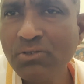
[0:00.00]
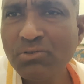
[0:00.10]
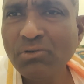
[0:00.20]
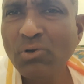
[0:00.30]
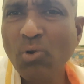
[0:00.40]

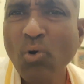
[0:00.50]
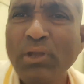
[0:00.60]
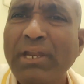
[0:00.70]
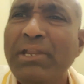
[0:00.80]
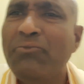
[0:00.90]
So no
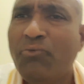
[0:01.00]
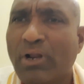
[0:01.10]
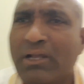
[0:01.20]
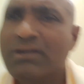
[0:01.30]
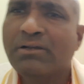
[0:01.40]
any
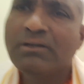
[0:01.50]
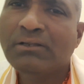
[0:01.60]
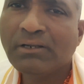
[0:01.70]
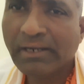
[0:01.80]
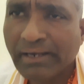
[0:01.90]
work,
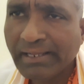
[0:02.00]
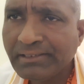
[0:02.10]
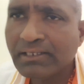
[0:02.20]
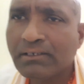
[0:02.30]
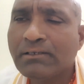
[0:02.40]

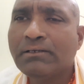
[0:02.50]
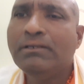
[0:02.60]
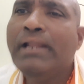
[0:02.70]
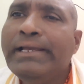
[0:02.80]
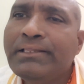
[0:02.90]
neither
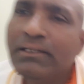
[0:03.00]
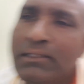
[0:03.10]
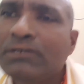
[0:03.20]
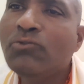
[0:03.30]
the